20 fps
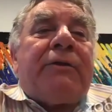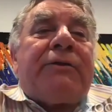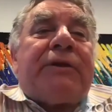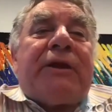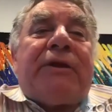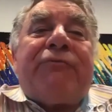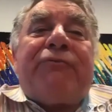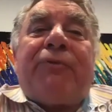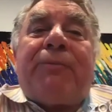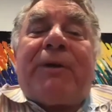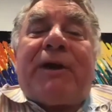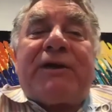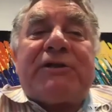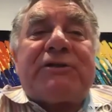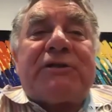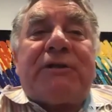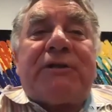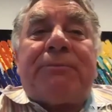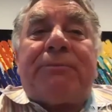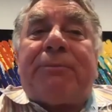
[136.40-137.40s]
The
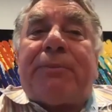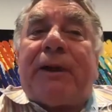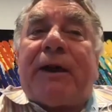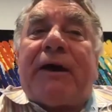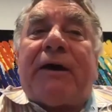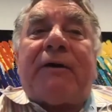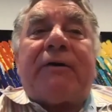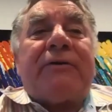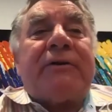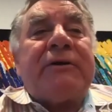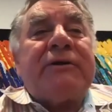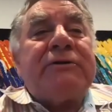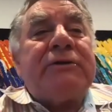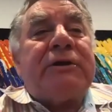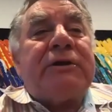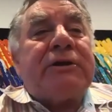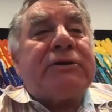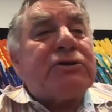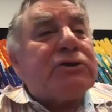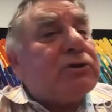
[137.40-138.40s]
information about
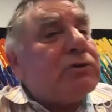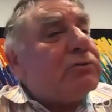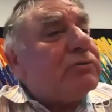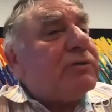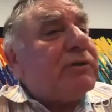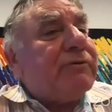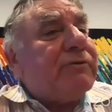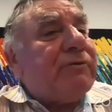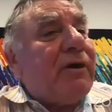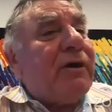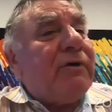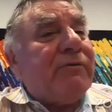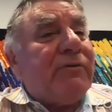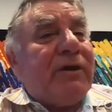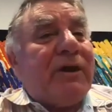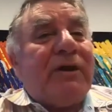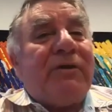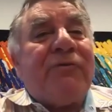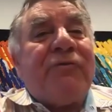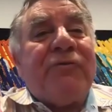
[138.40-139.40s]
the children of
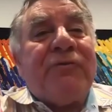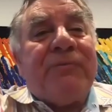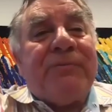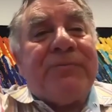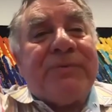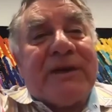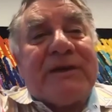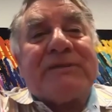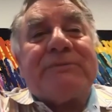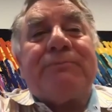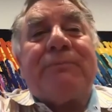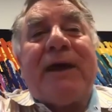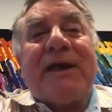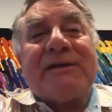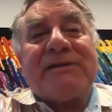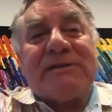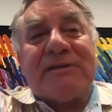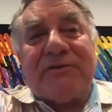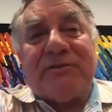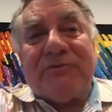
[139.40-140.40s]
IVF is
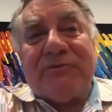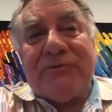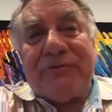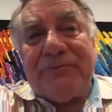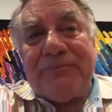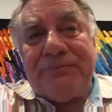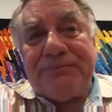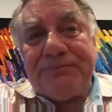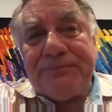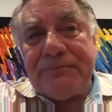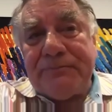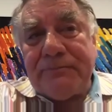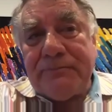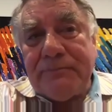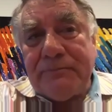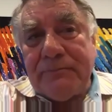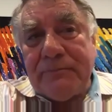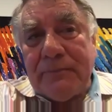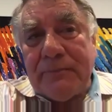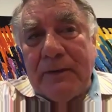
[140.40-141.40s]
massive.
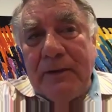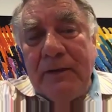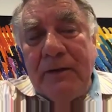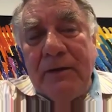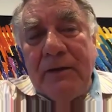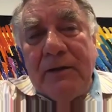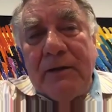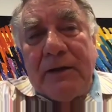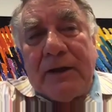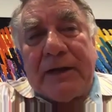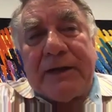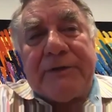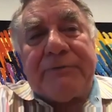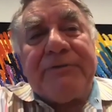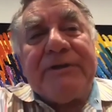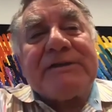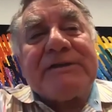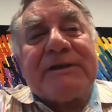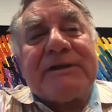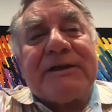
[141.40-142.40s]
And the
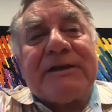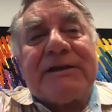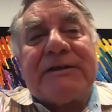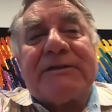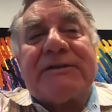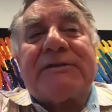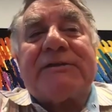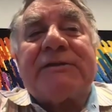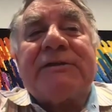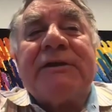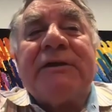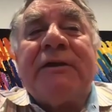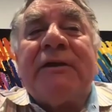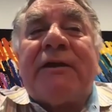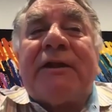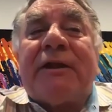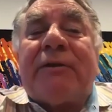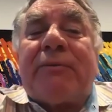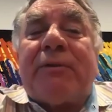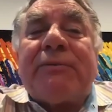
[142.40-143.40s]
reason is
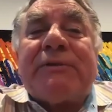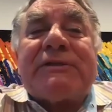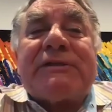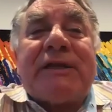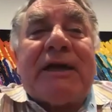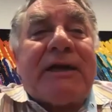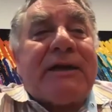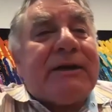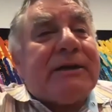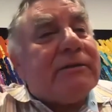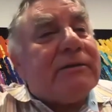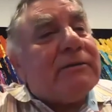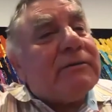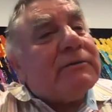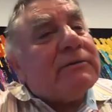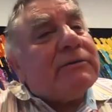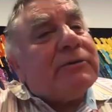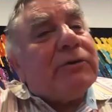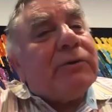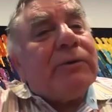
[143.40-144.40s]
that when we started
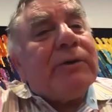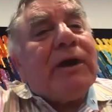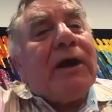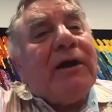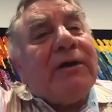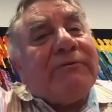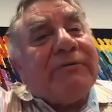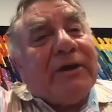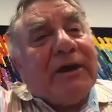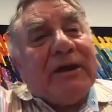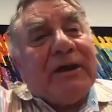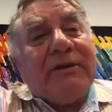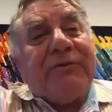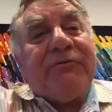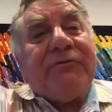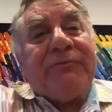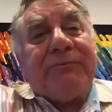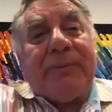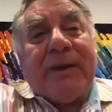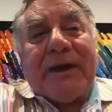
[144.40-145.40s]
doing
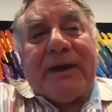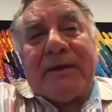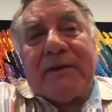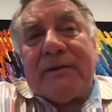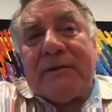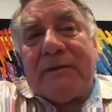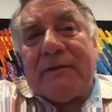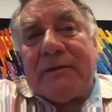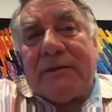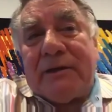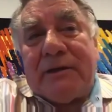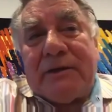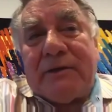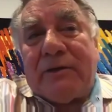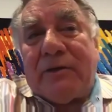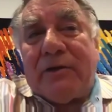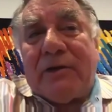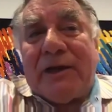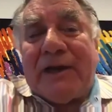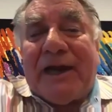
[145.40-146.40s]
IVF back in the
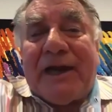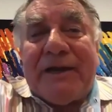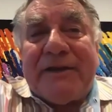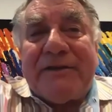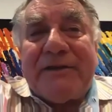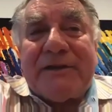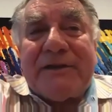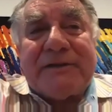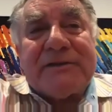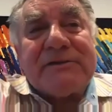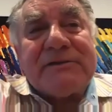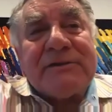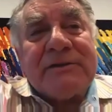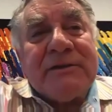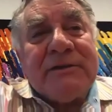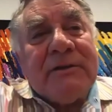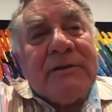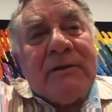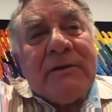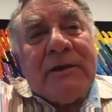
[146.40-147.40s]
early 80s,
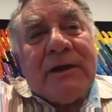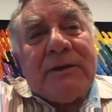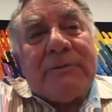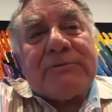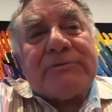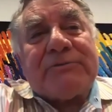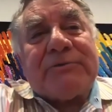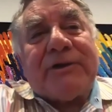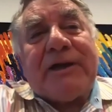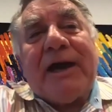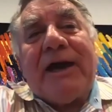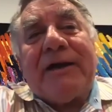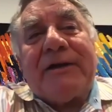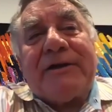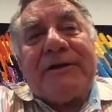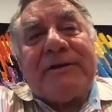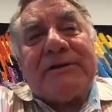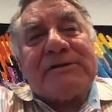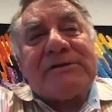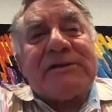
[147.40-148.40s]
it was
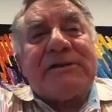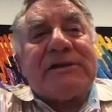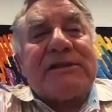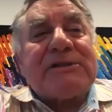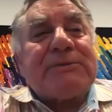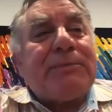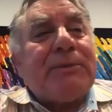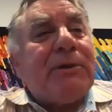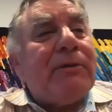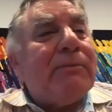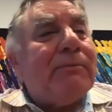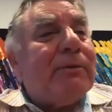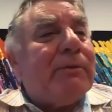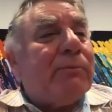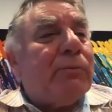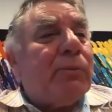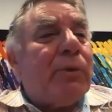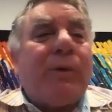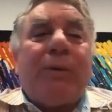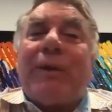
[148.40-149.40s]
regarded as an
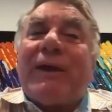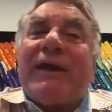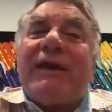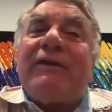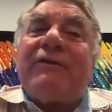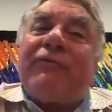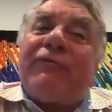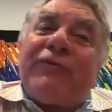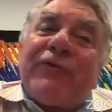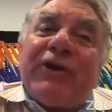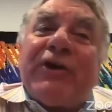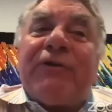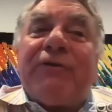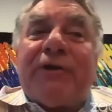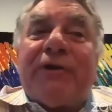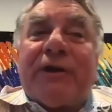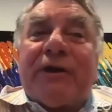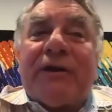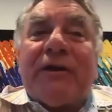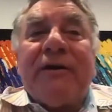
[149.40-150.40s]
experiment. We were
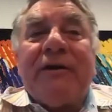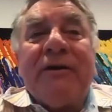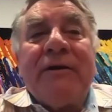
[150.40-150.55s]
interfering